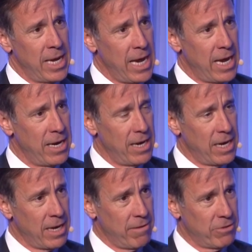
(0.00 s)
And
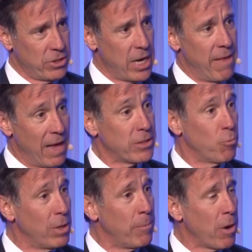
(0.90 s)
that's
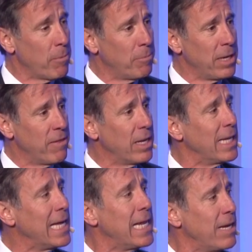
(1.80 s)
really probably the
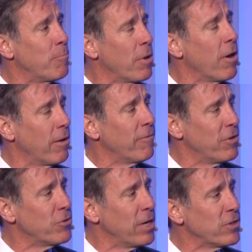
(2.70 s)
leading part of the
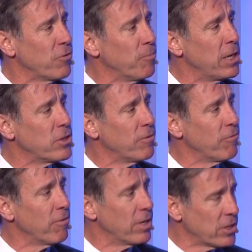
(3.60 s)
transformation
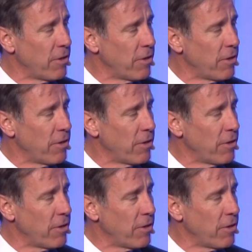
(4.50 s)
for us.